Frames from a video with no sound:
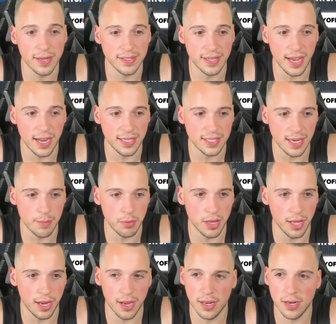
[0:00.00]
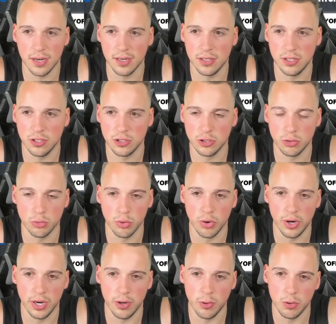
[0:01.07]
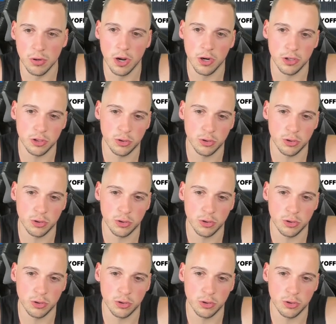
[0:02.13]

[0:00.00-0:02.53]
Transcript: it as the 8th seed, but they get destroyed, or not